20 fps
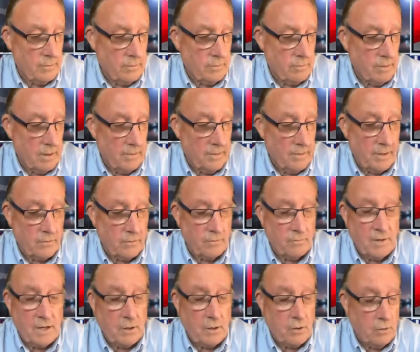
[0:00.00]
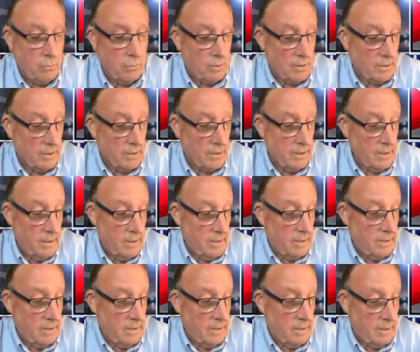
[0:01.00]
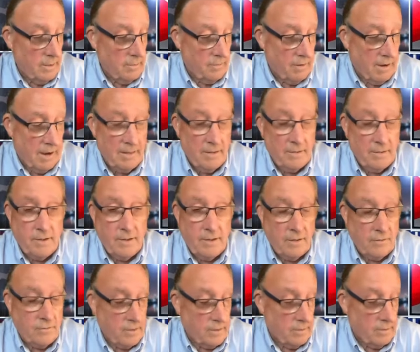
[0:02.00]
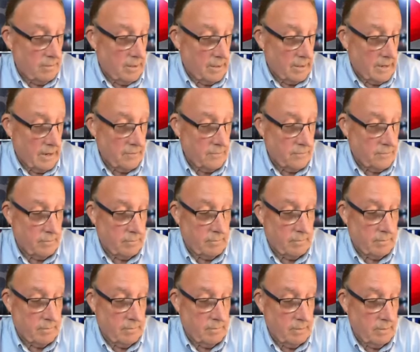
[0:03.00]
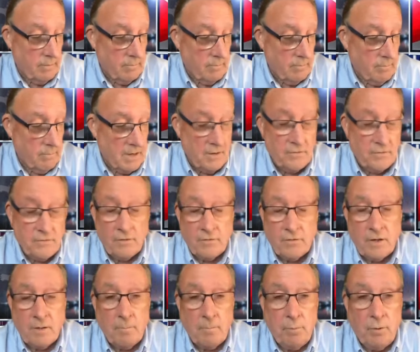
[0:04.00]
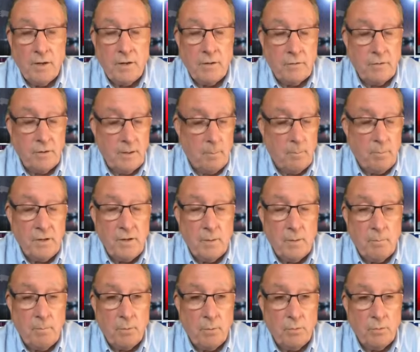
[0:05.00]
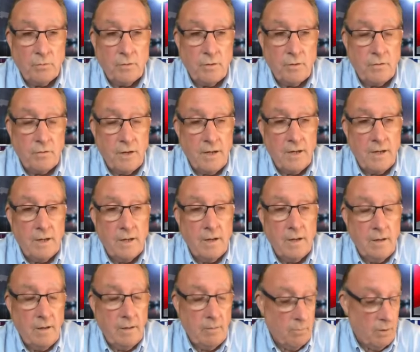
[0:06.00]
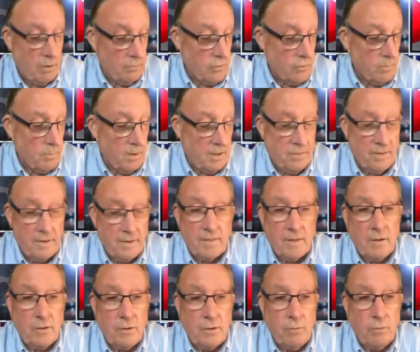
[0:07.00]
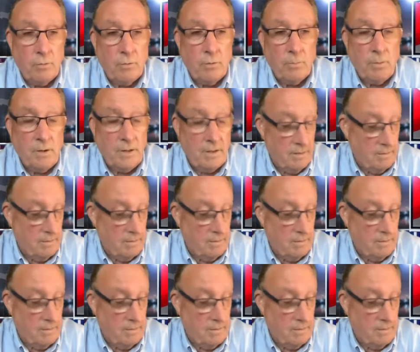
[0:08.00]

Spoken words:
I think it's a very good one. The reality is that I guess ministers can point to the opinion polls and say, well, you may think that, Hugo, but